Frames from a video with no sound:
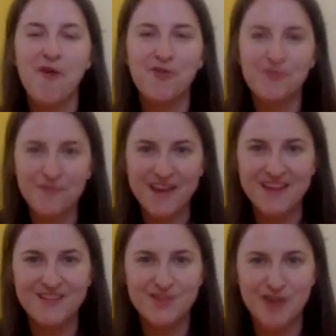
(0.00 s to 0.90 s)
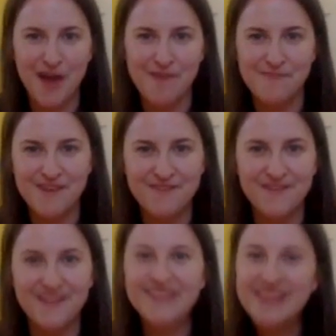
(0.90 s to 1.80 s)
Great job, my
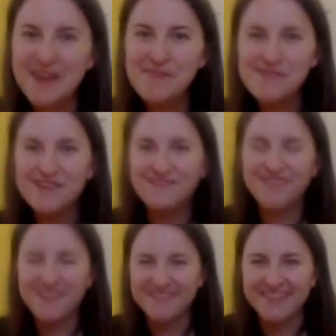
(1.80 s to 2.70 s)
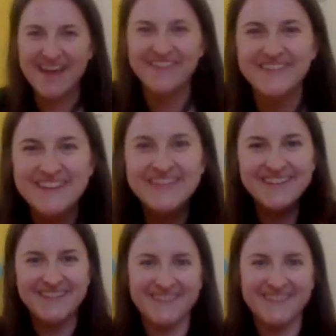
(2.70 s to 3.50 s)
friends. I hope you had fun with that one.